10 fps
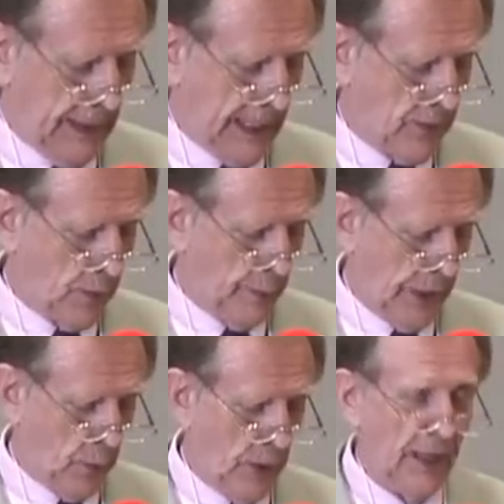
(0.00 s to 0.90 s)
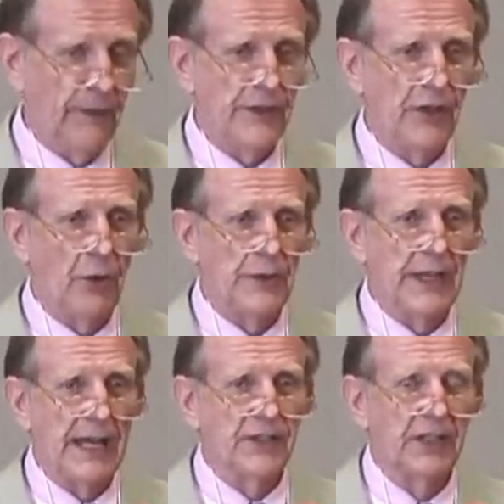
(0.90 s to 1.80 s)
That's what my wife is
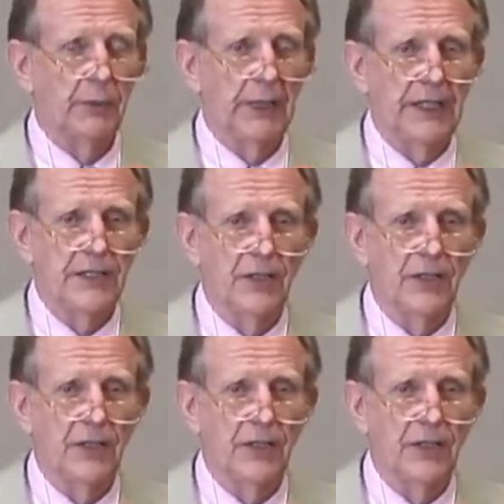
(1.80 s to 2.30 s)
always asking me.